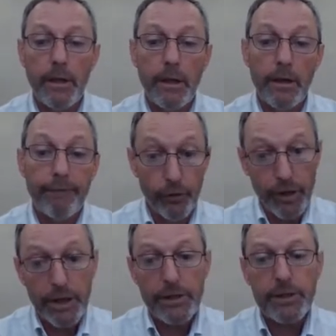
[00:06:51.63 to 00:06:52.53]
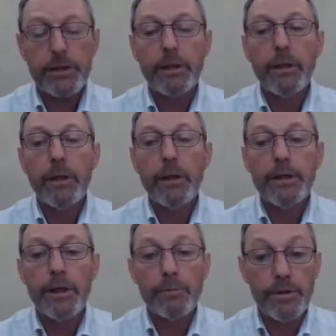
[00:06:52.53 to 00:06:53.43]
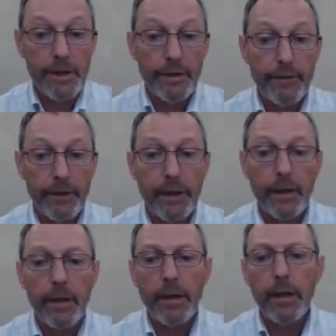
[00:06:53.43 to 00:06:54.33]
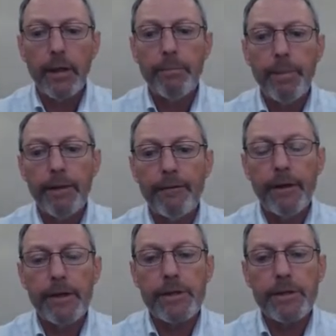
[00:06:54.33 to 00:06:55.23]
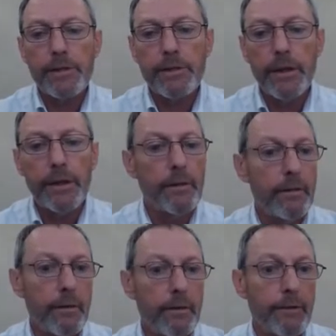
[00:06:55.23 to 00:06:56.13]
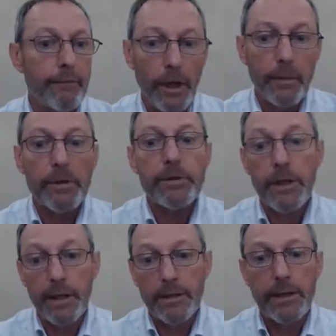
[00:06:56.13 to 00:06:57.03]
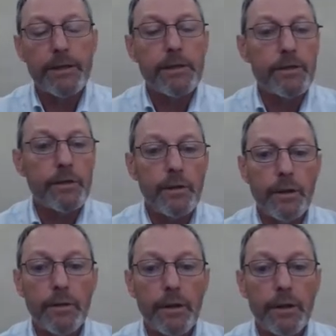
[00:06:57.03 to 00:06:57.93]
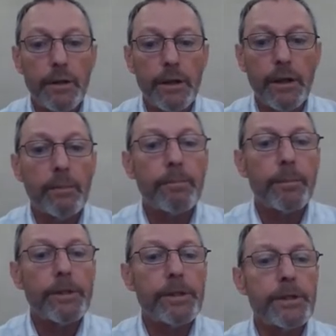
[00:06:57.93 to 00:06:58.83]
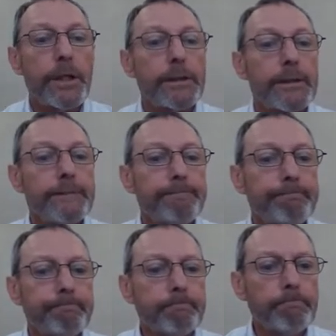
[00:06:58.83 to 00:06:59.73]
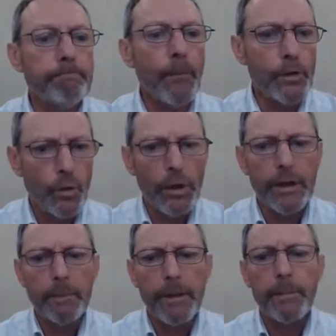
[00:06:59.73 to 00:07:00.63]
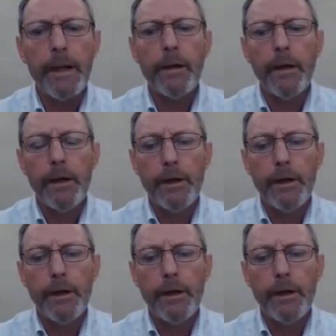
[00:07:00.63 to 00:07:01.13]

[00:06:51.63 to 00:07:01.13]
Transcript: uh, for us in terms of delivering uh, benefits in the environment and into in, in the uh, property sector. Talk a little bit about